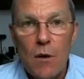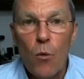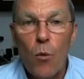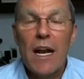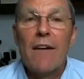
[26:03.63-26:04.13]

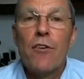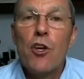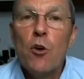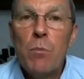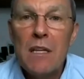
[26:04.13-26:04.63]
Whatever
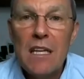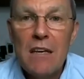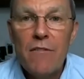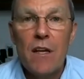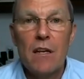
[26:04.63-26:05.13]
you
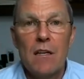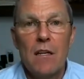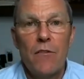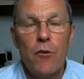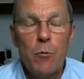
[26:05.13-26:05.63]
believe in,
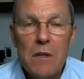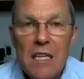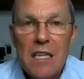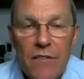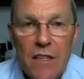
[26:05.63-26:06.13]
if you
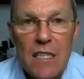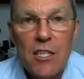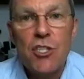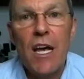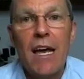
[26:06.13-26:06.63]
believe in this
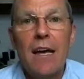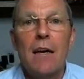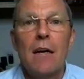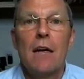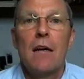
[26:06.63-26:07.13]
shake,
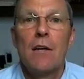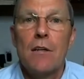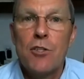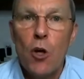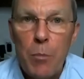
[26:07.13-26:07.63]

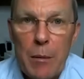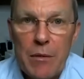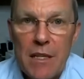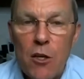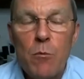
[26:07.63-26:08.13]
show people
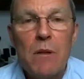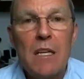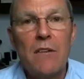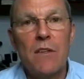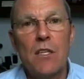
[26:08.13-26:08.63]
that you
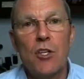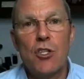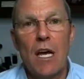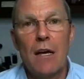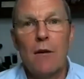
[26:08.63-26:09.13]
believe in the
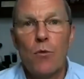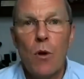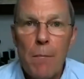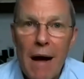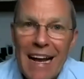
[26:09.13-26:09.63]
shake.
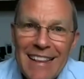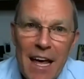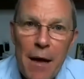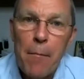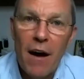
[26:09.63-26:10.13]
Remind
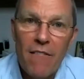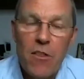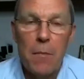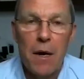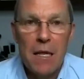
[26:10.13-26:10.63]
them of the
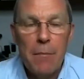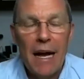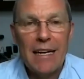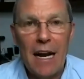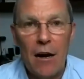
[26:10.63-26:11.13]
money
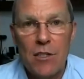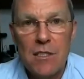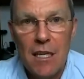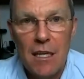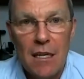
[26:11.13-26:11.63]
back
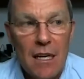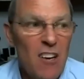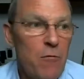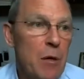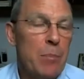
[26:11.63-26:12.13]
guarantee.
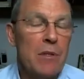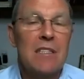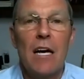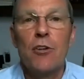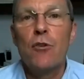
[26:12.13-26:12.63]
If people
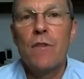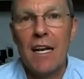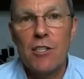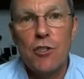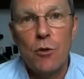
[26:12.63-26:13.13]
tell you that
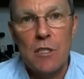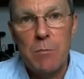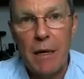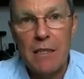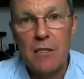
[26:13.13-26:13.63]
it's too
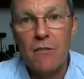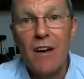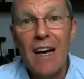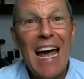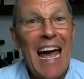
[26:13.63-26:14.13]
expensive,
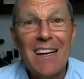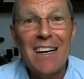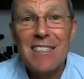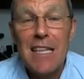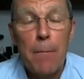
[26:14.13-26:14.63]

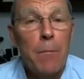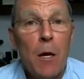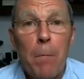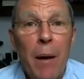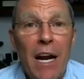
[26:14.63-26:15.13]
ask them,
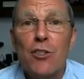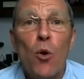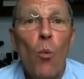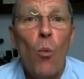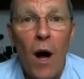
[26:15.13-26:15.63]
compared to
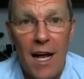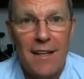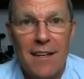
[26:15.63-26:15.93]
what?